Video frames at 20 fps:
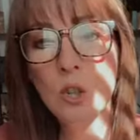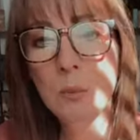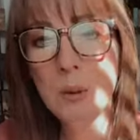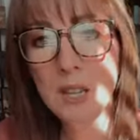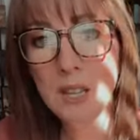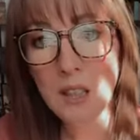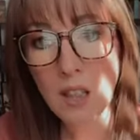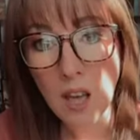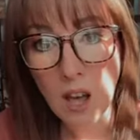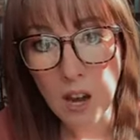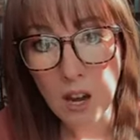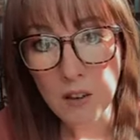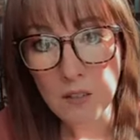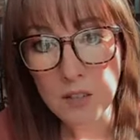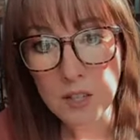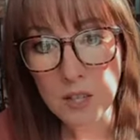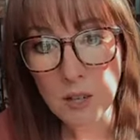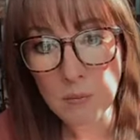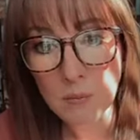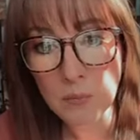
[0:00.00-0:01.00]
to be
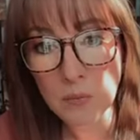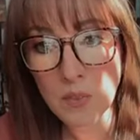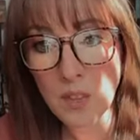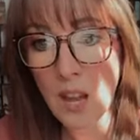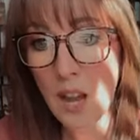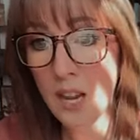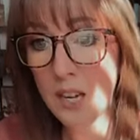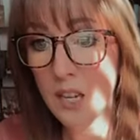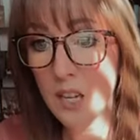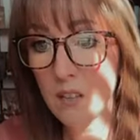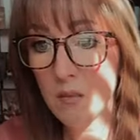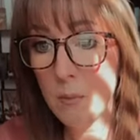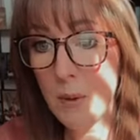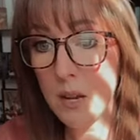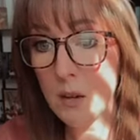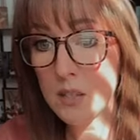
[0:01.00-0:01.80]
loved. I give